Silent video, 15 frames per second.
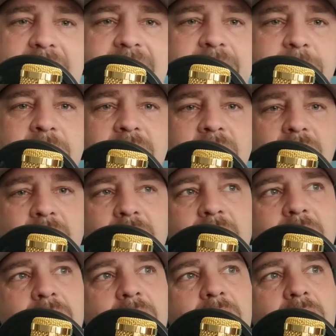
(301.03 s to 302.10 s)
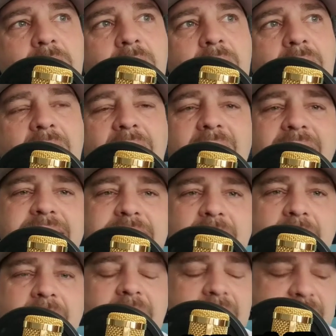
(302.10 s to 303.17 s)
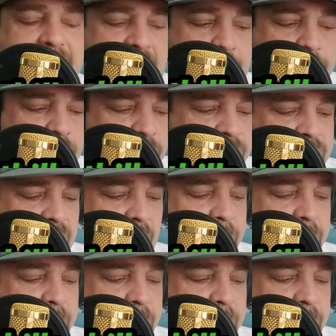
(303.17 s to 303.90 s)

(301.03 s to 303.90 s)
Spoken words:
Taysom Hill. And I say, and Cam Newton's